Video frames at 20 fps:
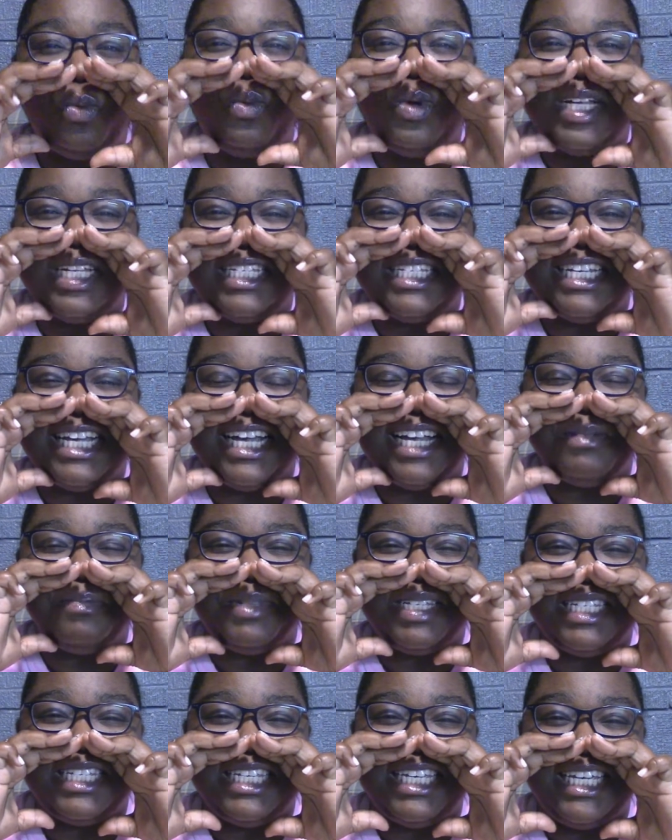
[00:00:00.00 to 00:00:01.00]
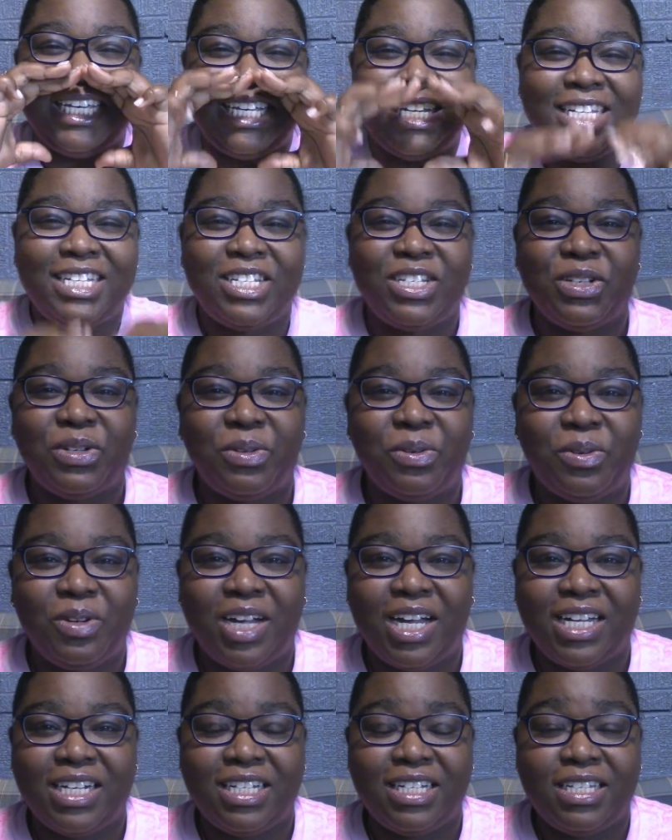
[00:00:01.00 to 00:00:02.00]
What time is it?
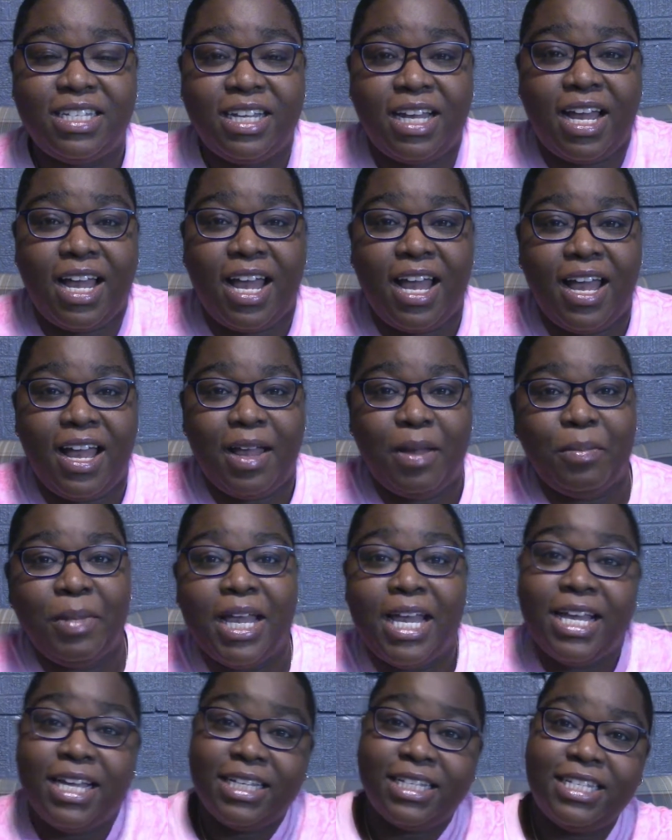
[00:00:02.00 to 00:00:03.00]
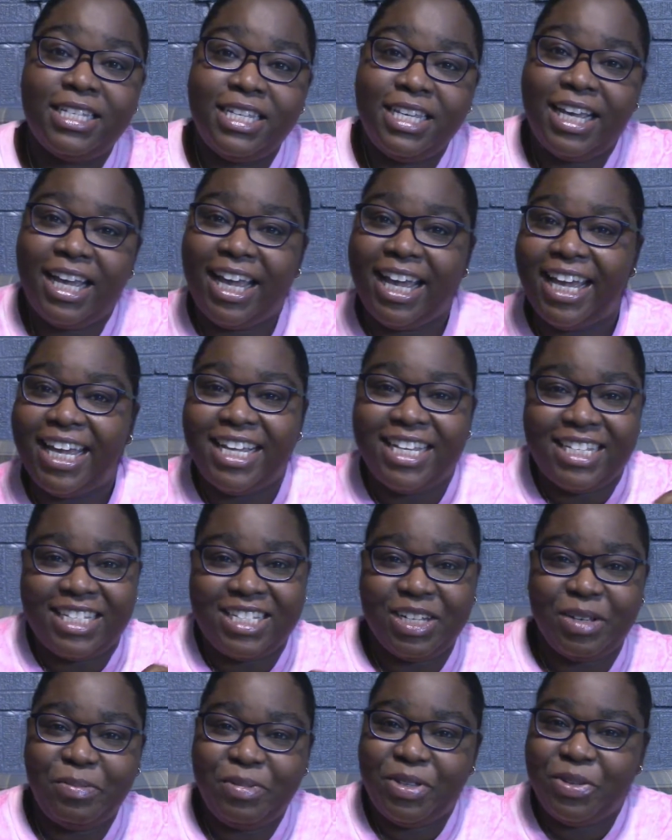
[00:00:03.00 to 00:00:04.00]
TaWyana time.
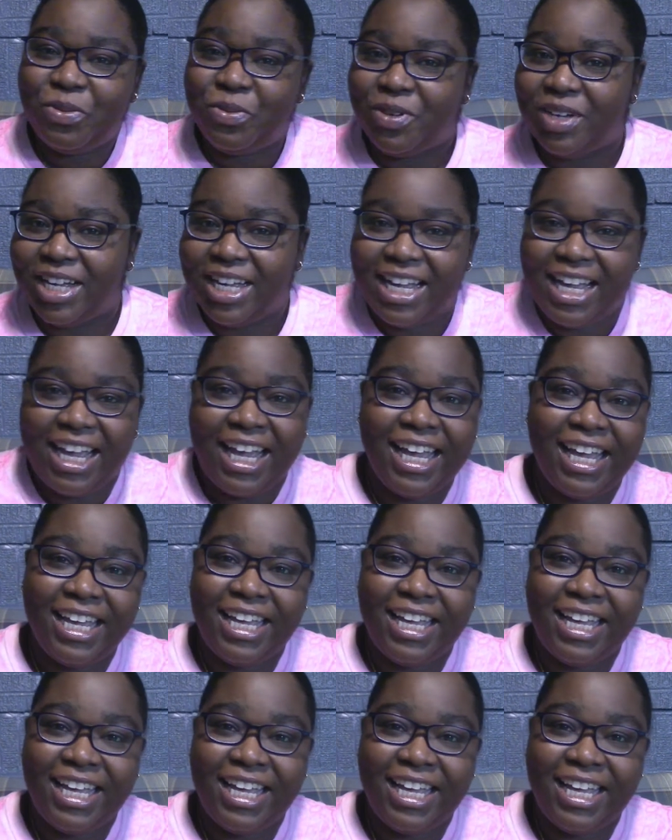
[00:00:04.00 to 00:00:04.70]
TaWyana.